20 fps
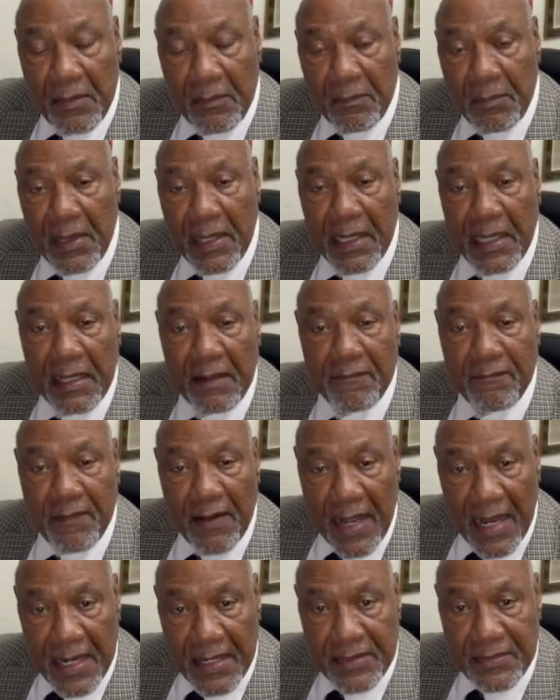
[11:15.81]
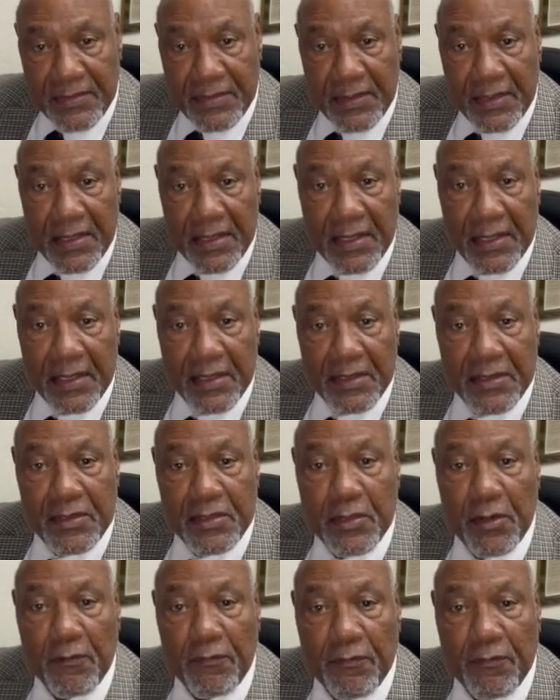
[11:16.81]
being advisor to